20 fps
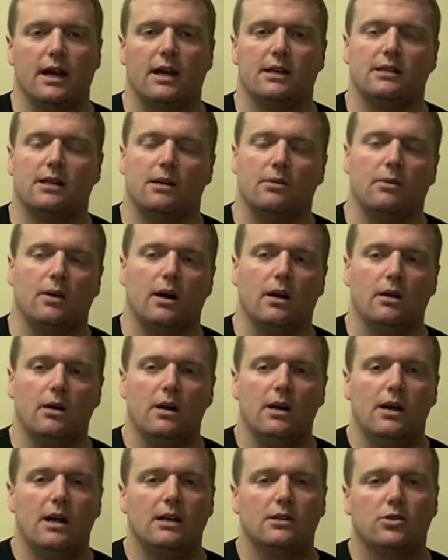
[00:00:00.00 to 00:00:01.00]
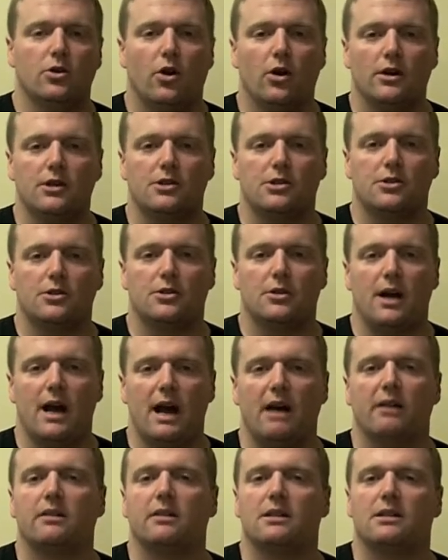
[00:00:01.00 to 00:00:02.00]
I say, well, as long as your
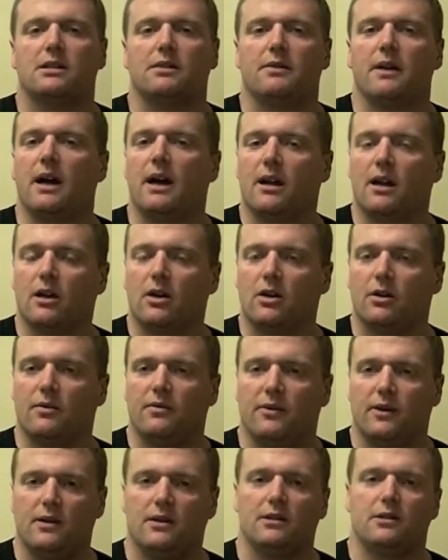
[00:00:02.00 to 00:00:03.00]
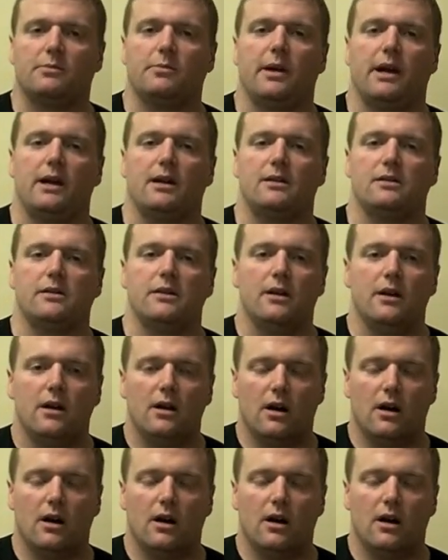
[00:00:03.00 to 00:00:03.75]
athletes have had a good fitness base,